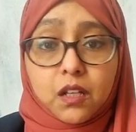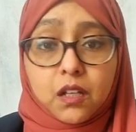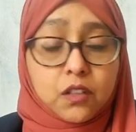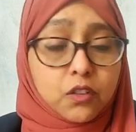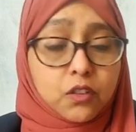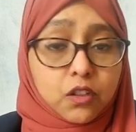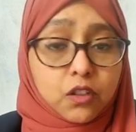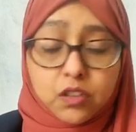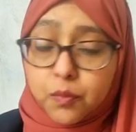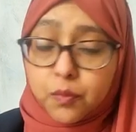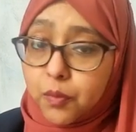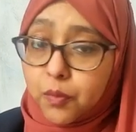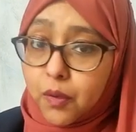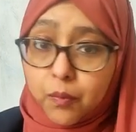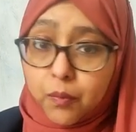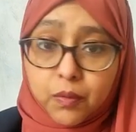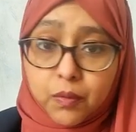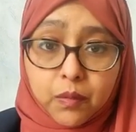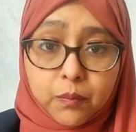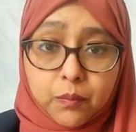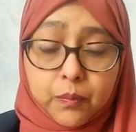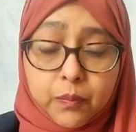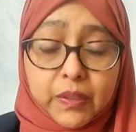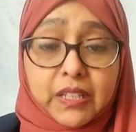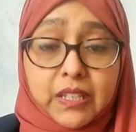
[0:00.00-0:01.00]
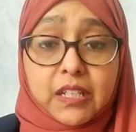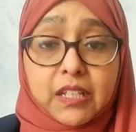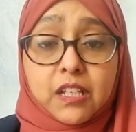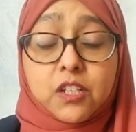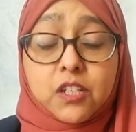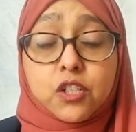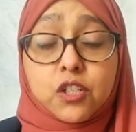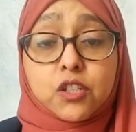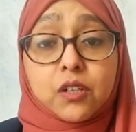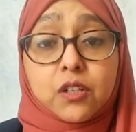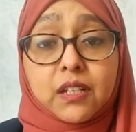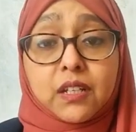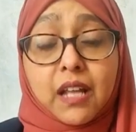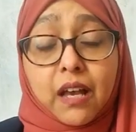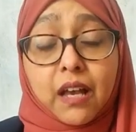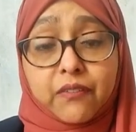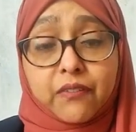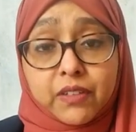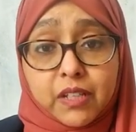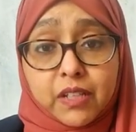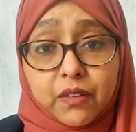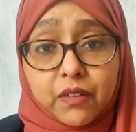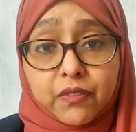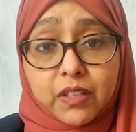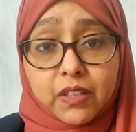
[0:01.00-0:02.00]
not a problem, but they need to show an
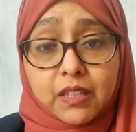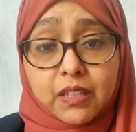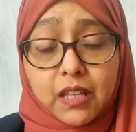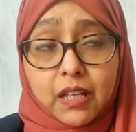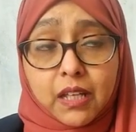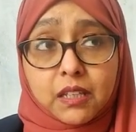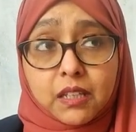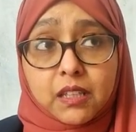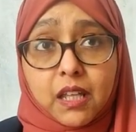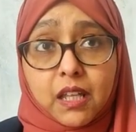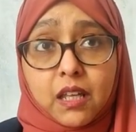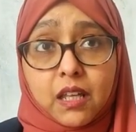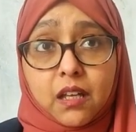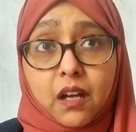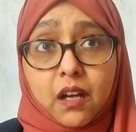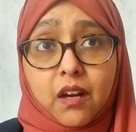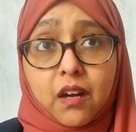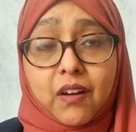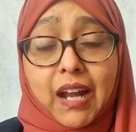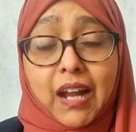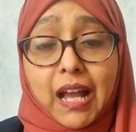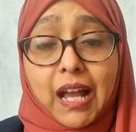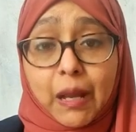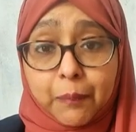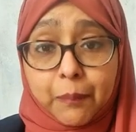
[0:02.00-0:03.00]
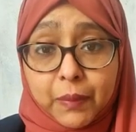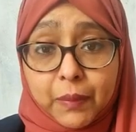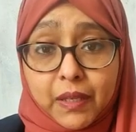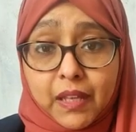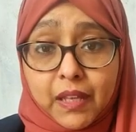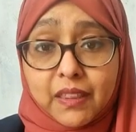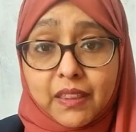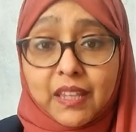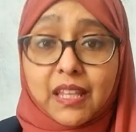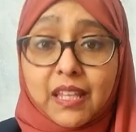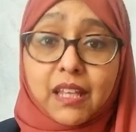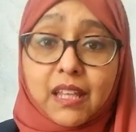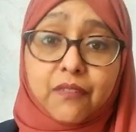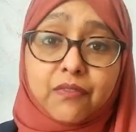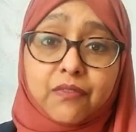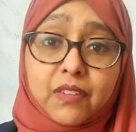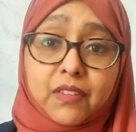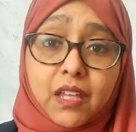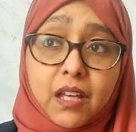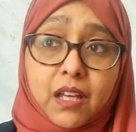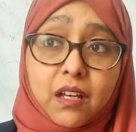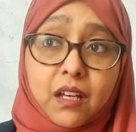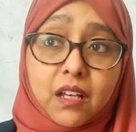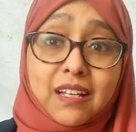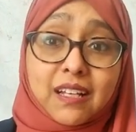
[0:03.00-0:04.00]
affidavit that they are happy and they give
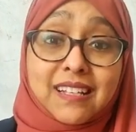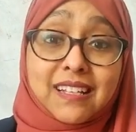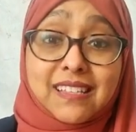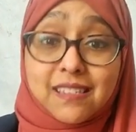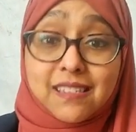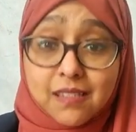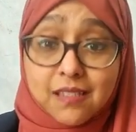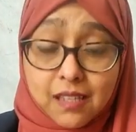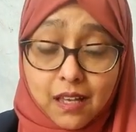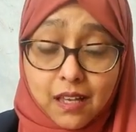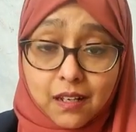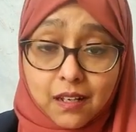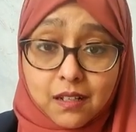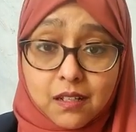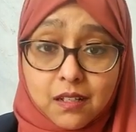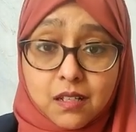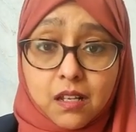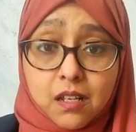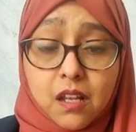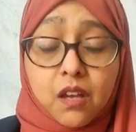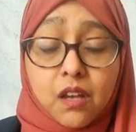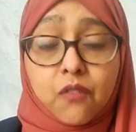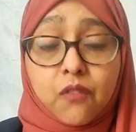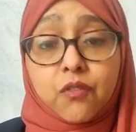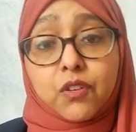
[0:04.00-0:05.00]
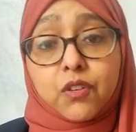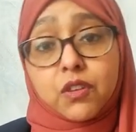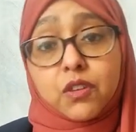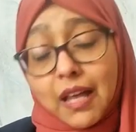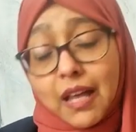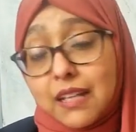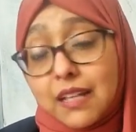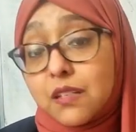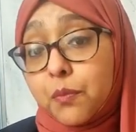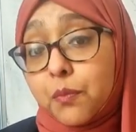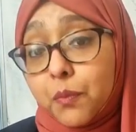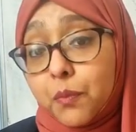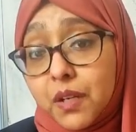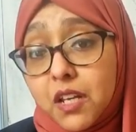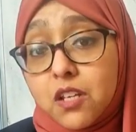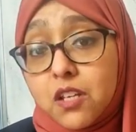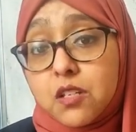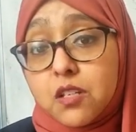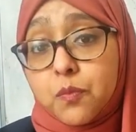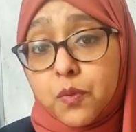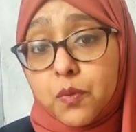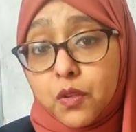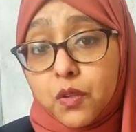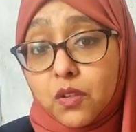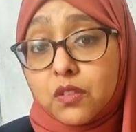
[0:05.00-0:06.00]
their consent for that money
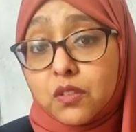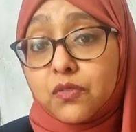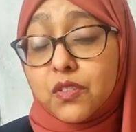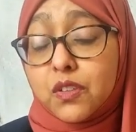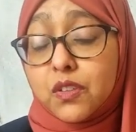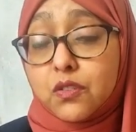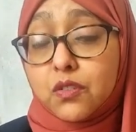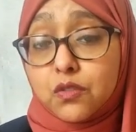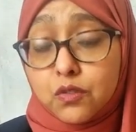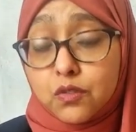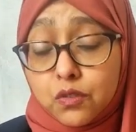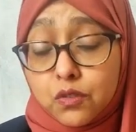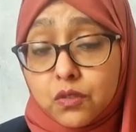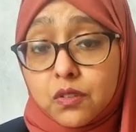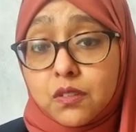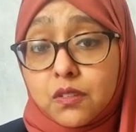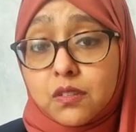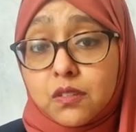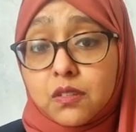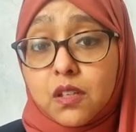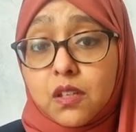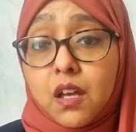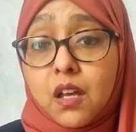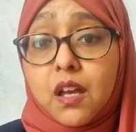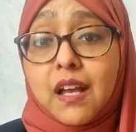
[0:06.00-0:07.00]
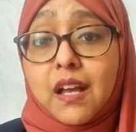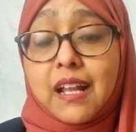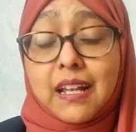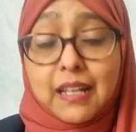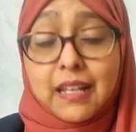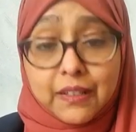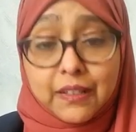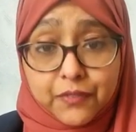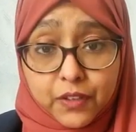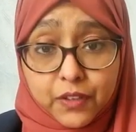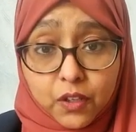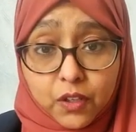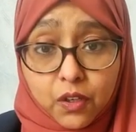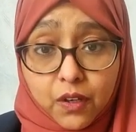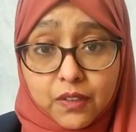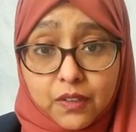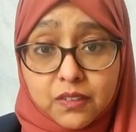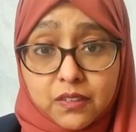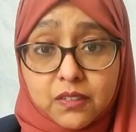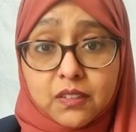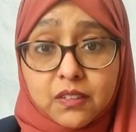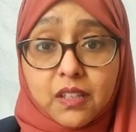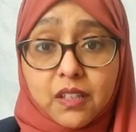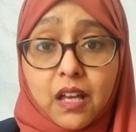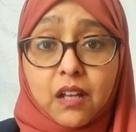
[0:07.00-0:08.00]
to be used for the students' living
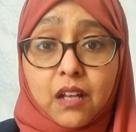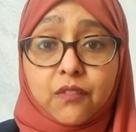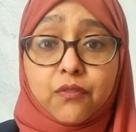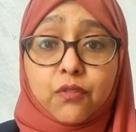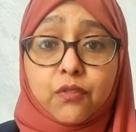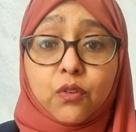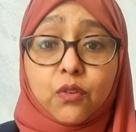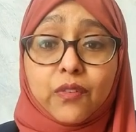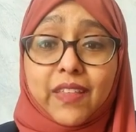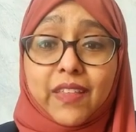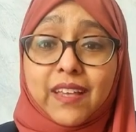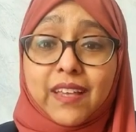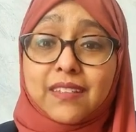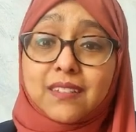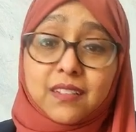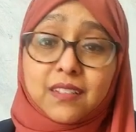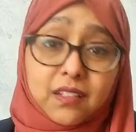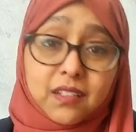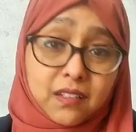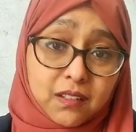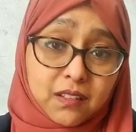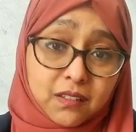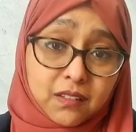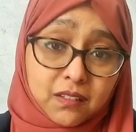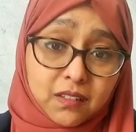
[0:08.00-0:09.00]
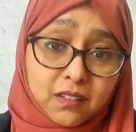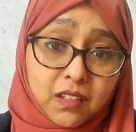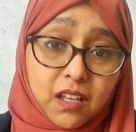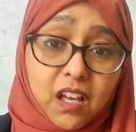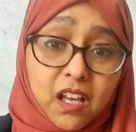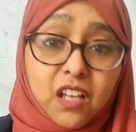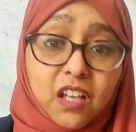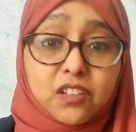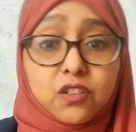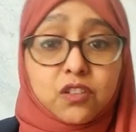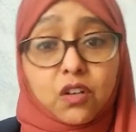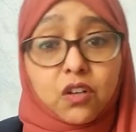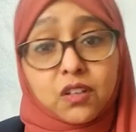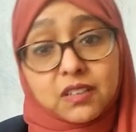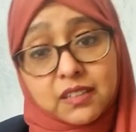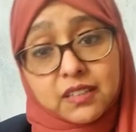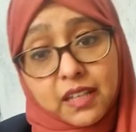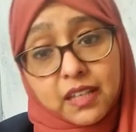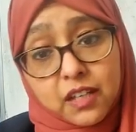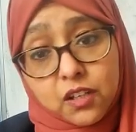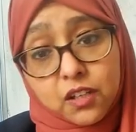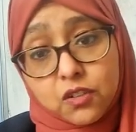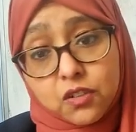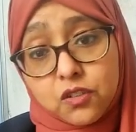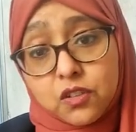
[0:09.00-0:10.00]
costs and for their studies. As long as
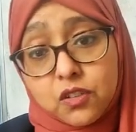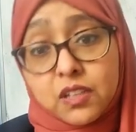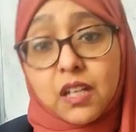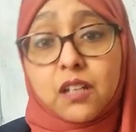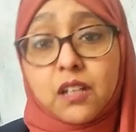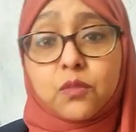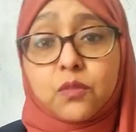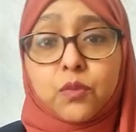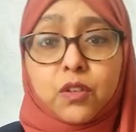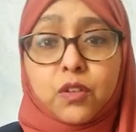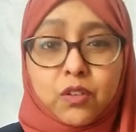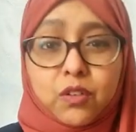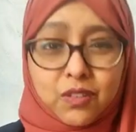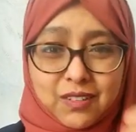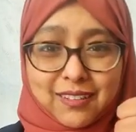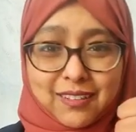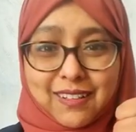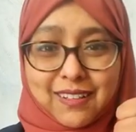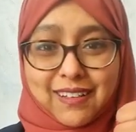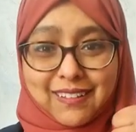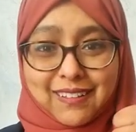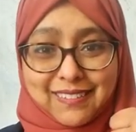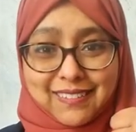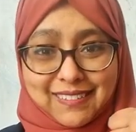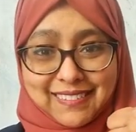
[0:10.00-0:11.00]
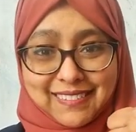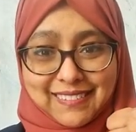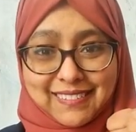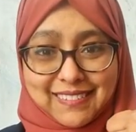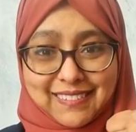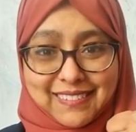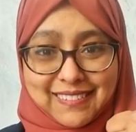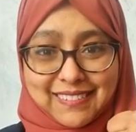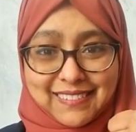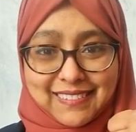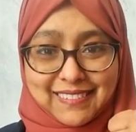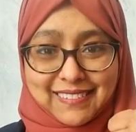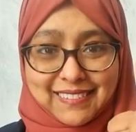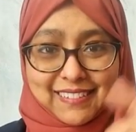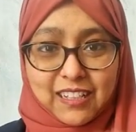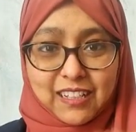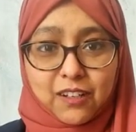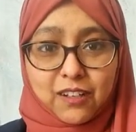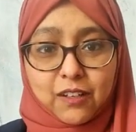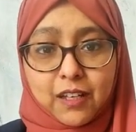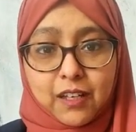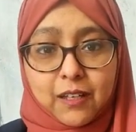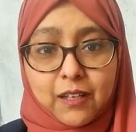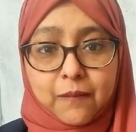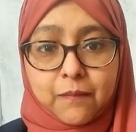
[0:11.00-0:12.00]
they can do that, we're good to go.
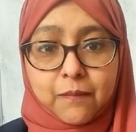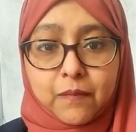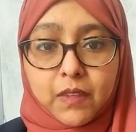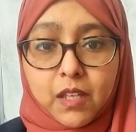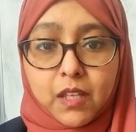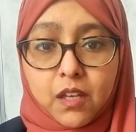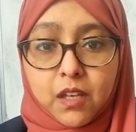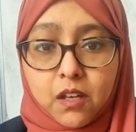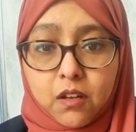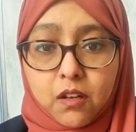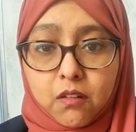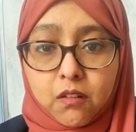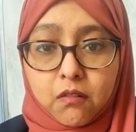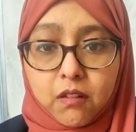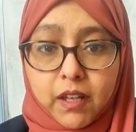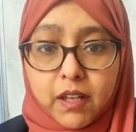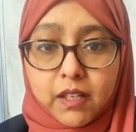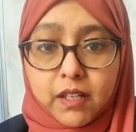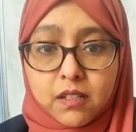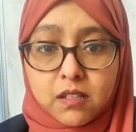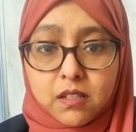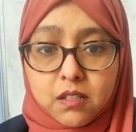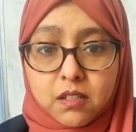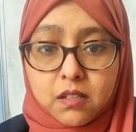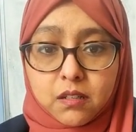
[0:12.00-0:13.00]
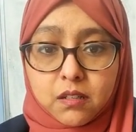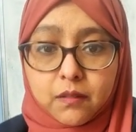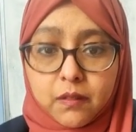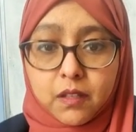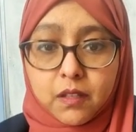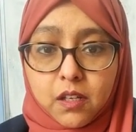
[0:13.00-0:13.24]
Okay, right.